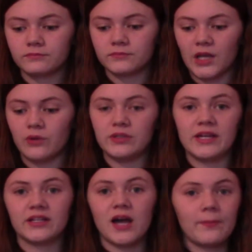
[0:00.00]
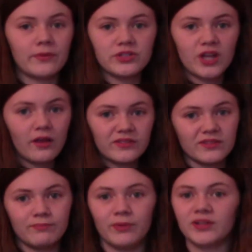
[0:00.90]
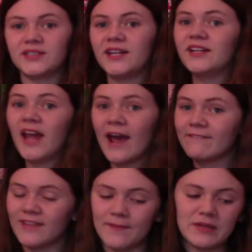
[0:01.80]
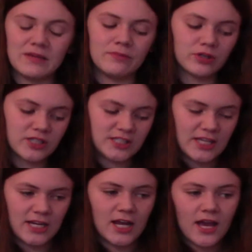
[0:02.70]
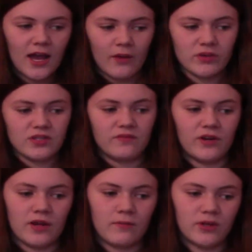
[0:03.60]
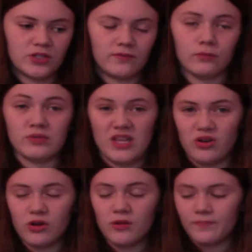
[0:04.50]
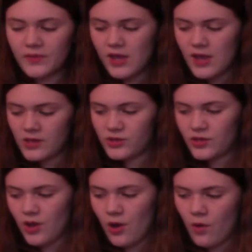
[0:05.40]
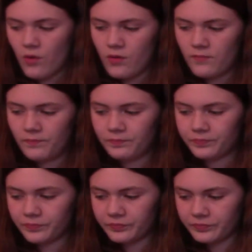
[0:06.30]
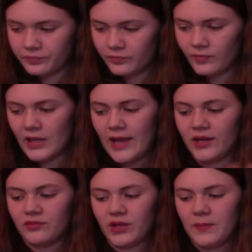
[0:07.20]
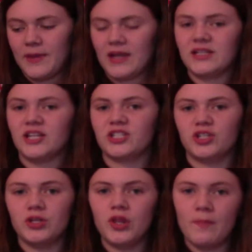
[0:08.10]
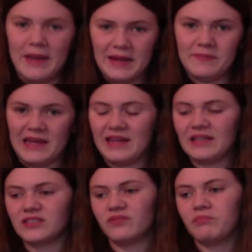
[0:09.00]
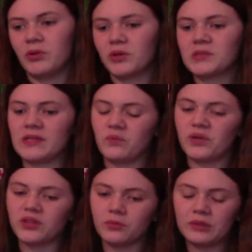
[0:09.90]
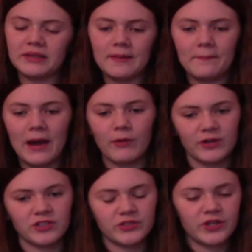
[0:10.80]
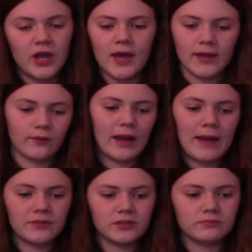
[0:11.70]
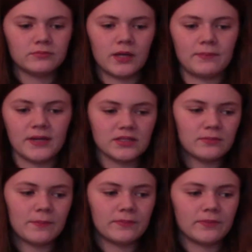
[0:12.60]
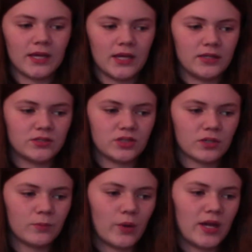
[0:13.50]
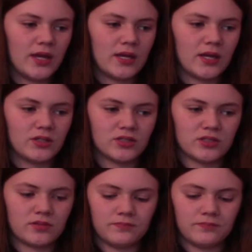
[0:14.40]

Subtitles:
only had a couple shelves of books. I didn't have that many books, and I wasn't very much of a reader. So I didn't really pay attention to the main meanings of books and what they're really about. I grabbed them, I picked them up and took them away, and I just